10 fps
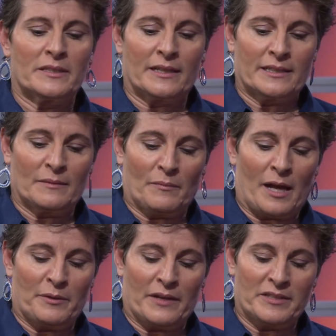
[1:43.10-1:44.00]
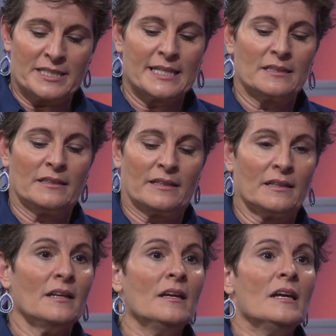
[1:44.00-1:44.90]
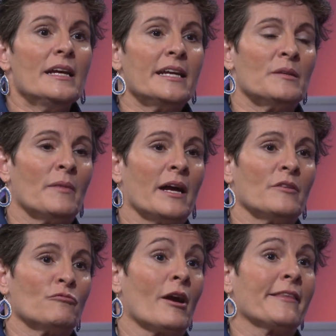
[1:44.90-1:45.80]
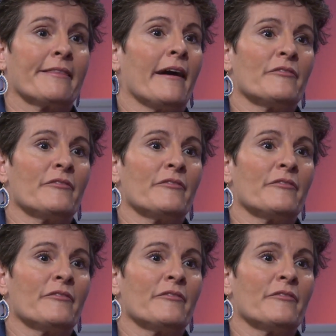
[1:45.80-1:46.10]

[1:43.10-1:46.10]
at night and I would have a tingling in my right thigh